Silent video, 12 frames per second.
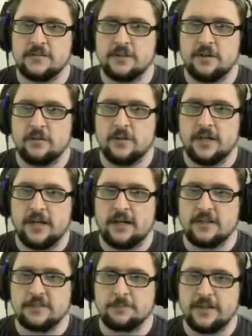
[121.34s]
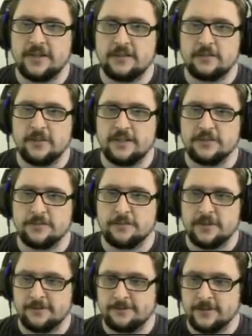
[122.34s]
So I'll explain Grendel's
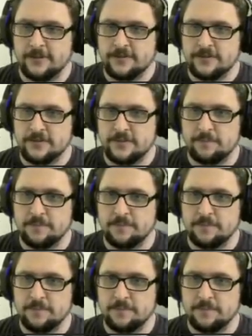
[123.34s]
mother first.